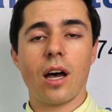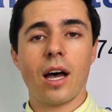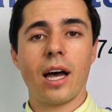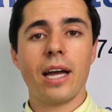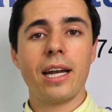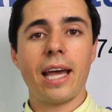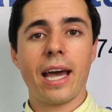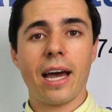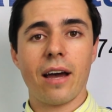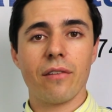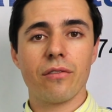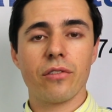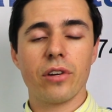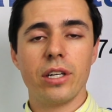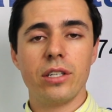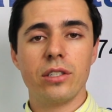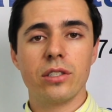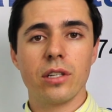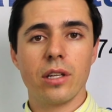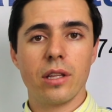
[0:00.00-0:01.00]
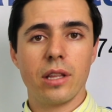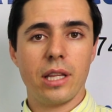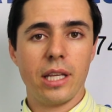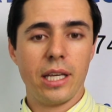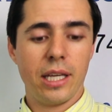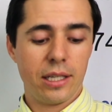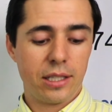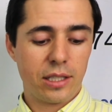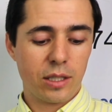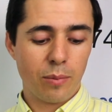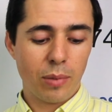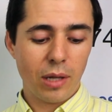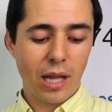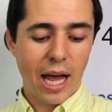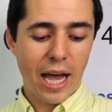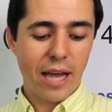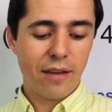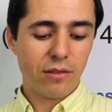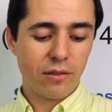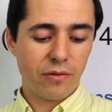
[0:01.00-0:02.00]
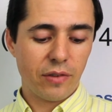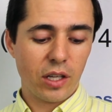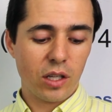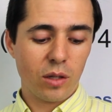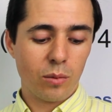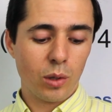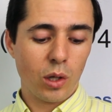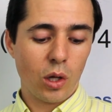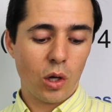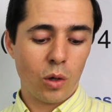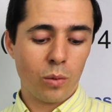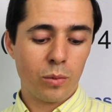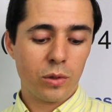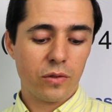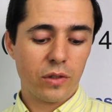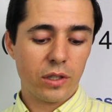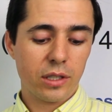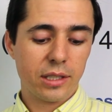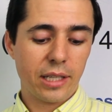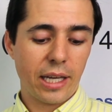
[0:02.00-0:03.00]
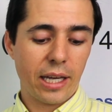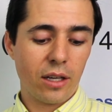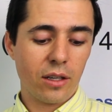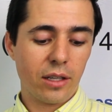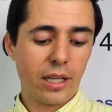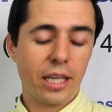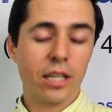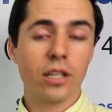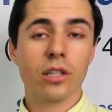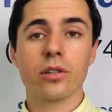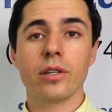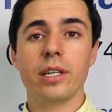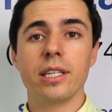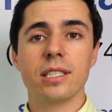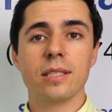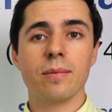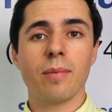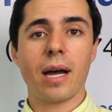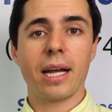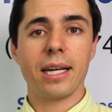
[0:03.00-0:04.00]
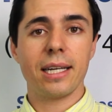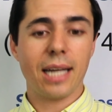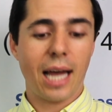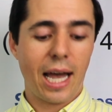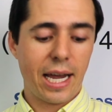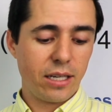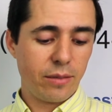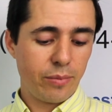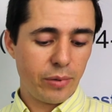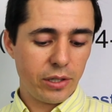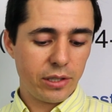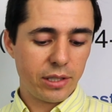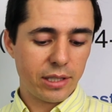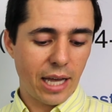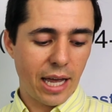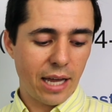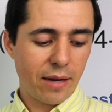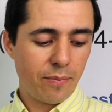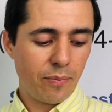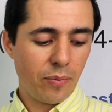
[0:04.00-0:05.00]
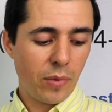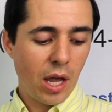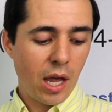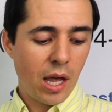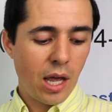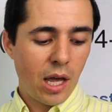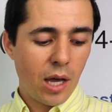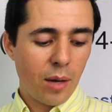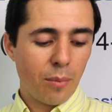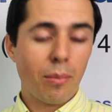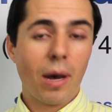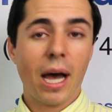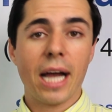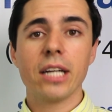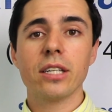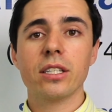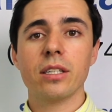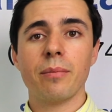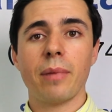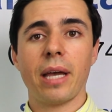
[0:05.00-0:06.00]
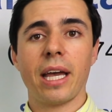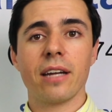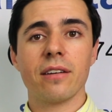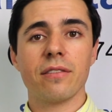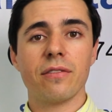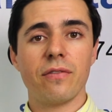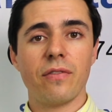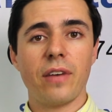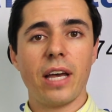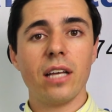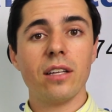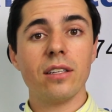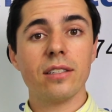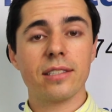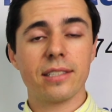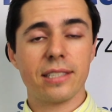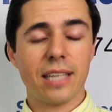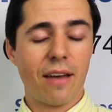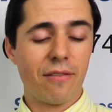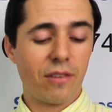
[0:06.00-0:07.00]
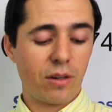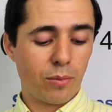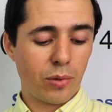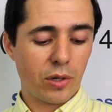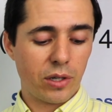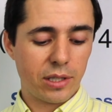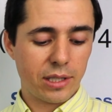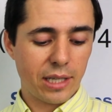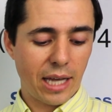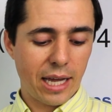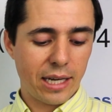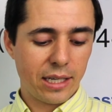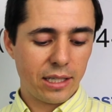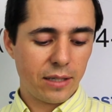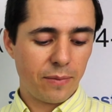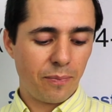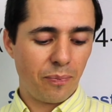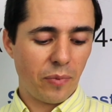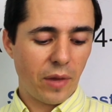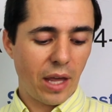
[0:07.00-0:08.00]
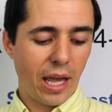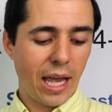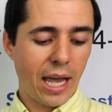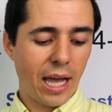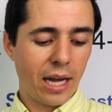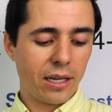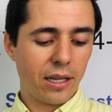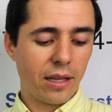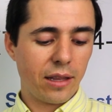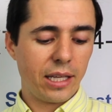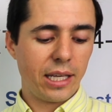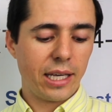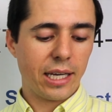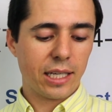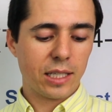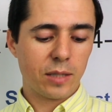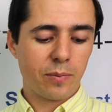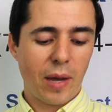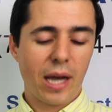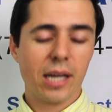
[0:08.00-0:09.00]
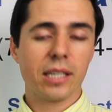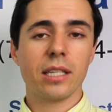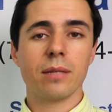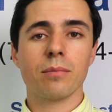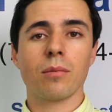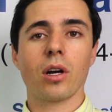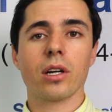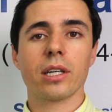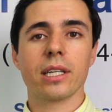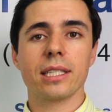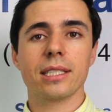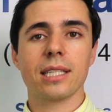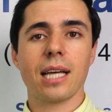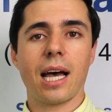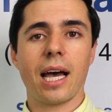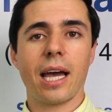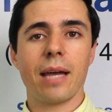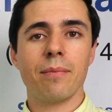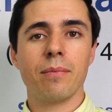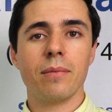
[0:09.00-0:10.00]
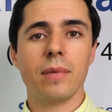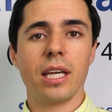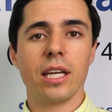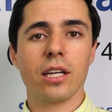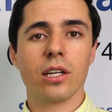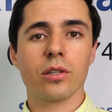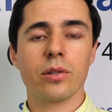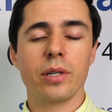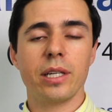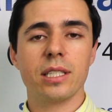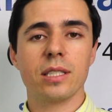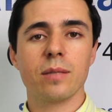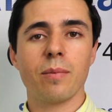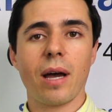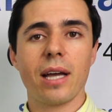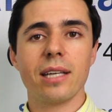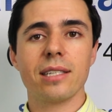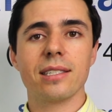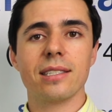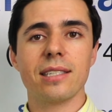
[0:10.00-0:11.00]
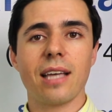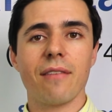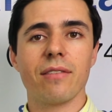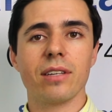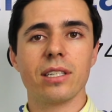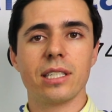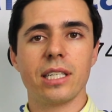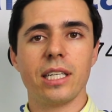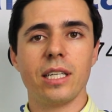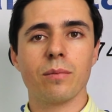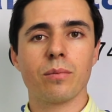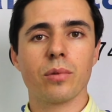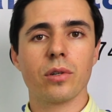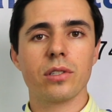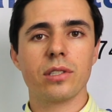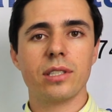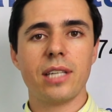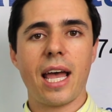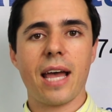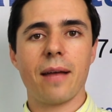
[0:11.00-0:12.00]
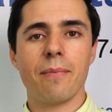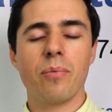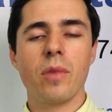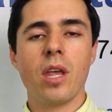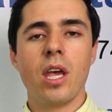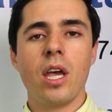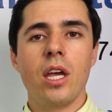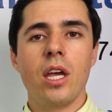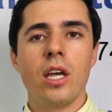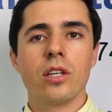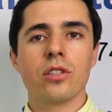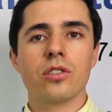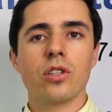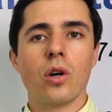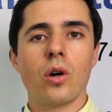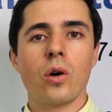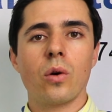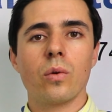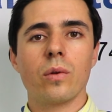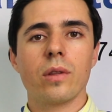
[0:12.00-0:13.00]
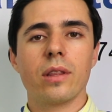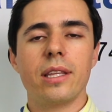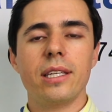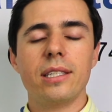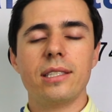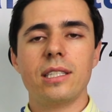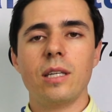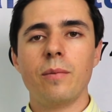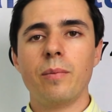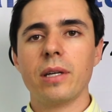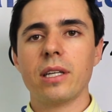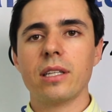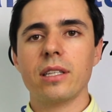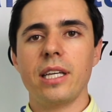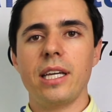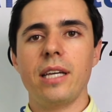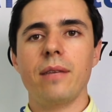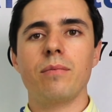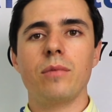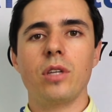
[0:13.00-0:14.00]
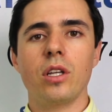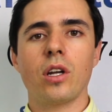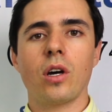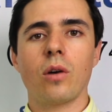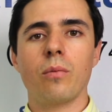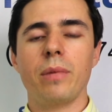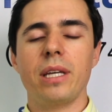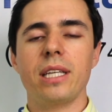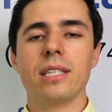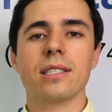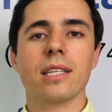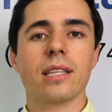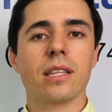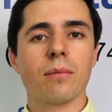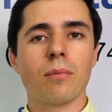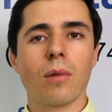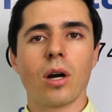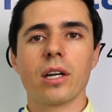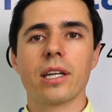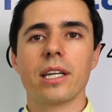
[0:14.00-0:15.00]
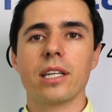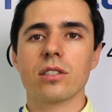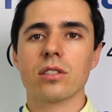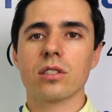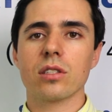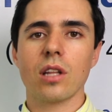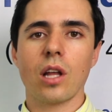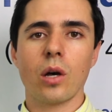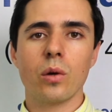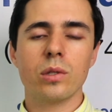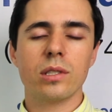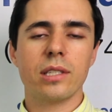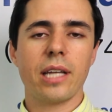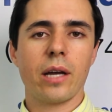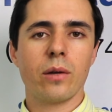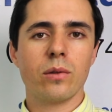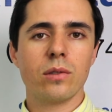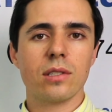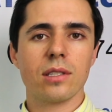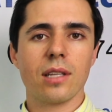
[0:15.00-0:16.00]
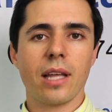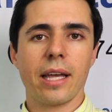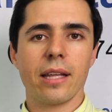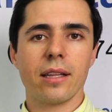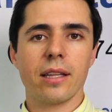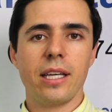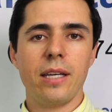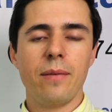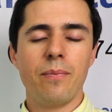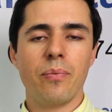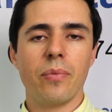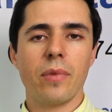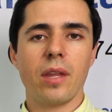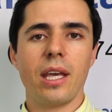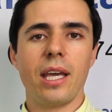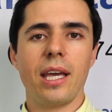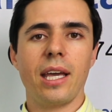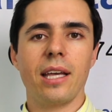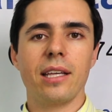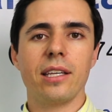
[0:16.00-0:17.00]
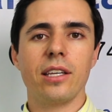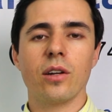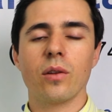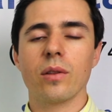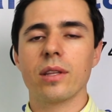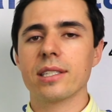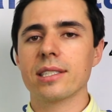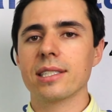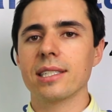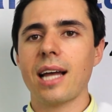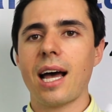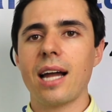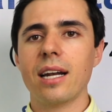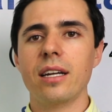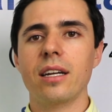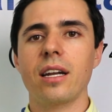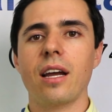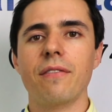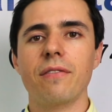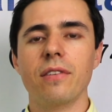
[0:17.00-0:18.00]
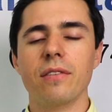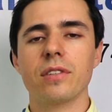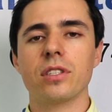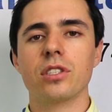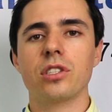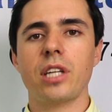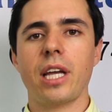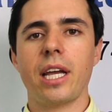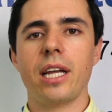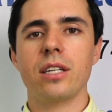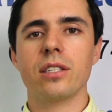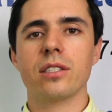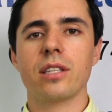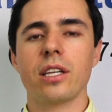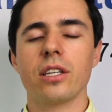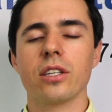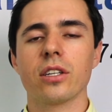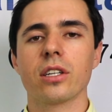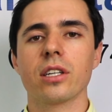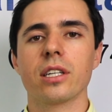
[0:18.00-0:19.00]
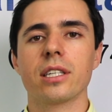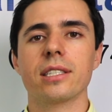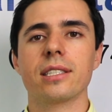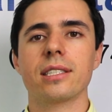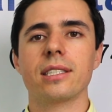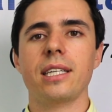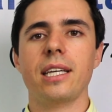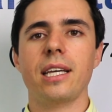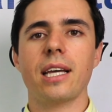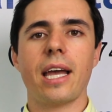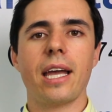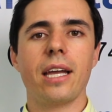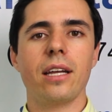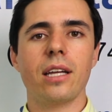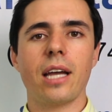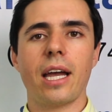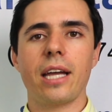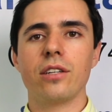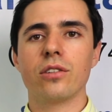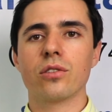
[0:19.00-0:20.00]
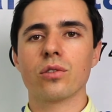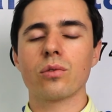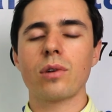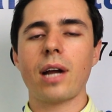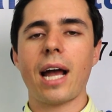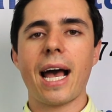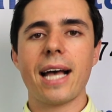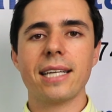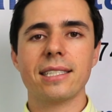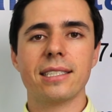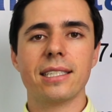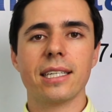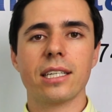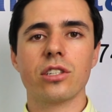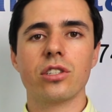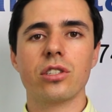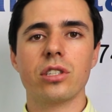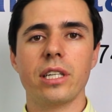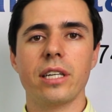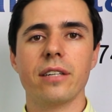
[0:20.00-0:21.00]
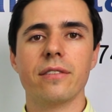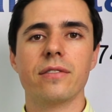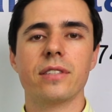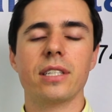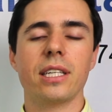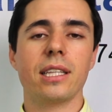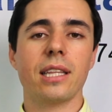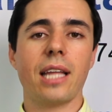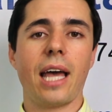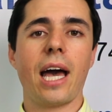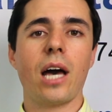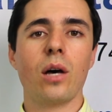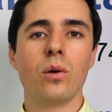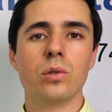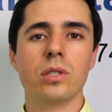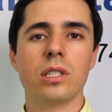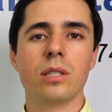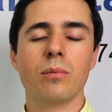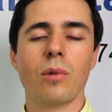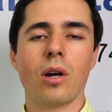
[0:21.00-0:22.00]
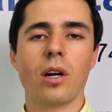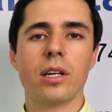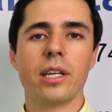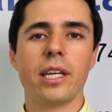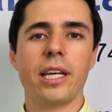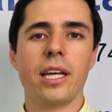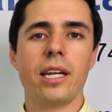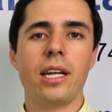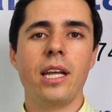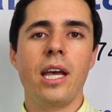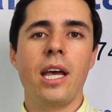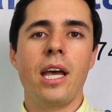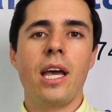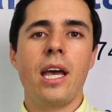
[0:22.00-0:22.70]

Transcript: on average, the supply of available homes for sale increased by 9%, buyer demand fell 7%, and the expected market time increased by 17%. So this typically, means that the market slows down slightly. It's not enough of a change that you're going to see a drastic shift in the housing market,